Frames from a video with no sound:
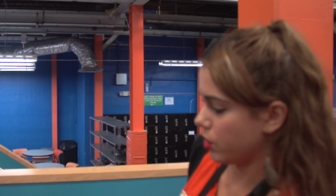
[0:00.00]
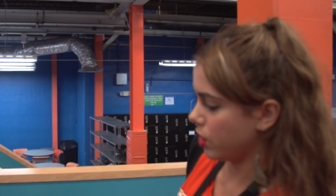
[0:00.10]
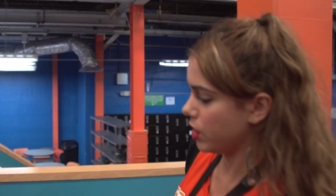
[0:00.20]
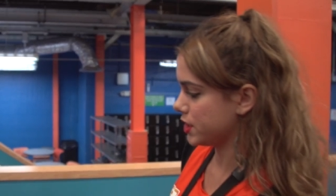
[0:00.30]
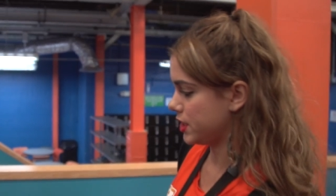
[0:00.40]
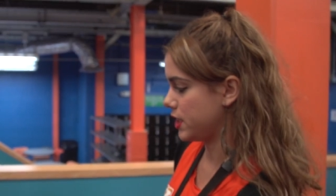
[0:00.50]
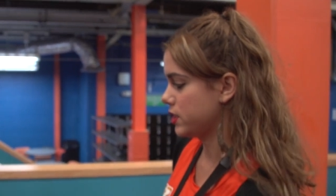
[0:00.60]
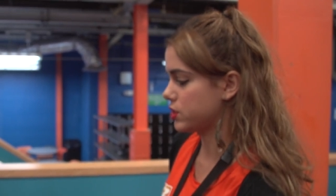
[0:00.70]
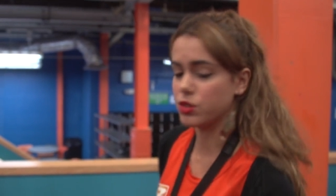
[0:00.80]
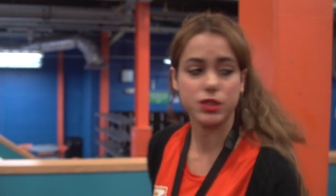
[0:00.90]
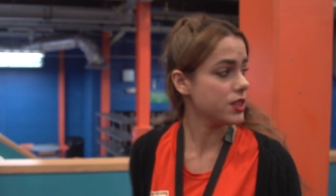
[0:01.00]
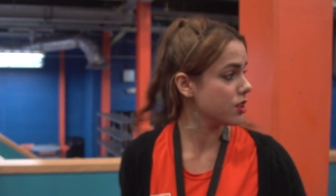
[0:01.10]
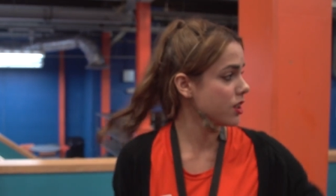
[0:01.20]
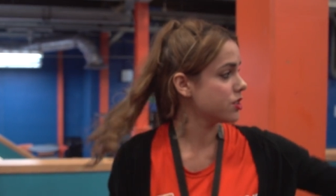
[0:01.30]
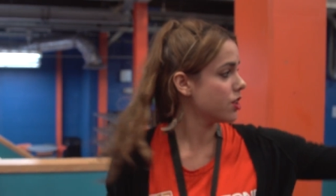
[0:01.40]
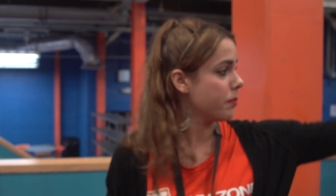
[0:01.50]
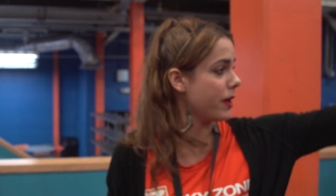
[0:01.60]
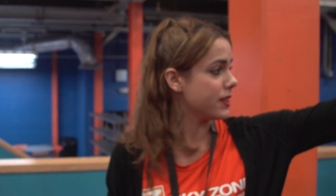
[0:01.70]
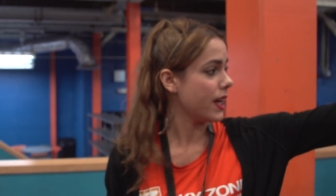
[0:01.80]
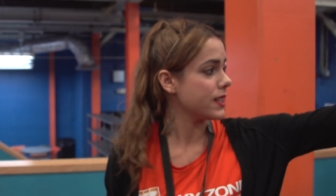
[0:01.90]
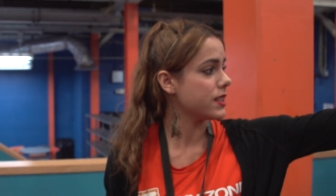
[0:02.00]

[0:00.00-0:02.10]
You all are these, so these are going to jump on that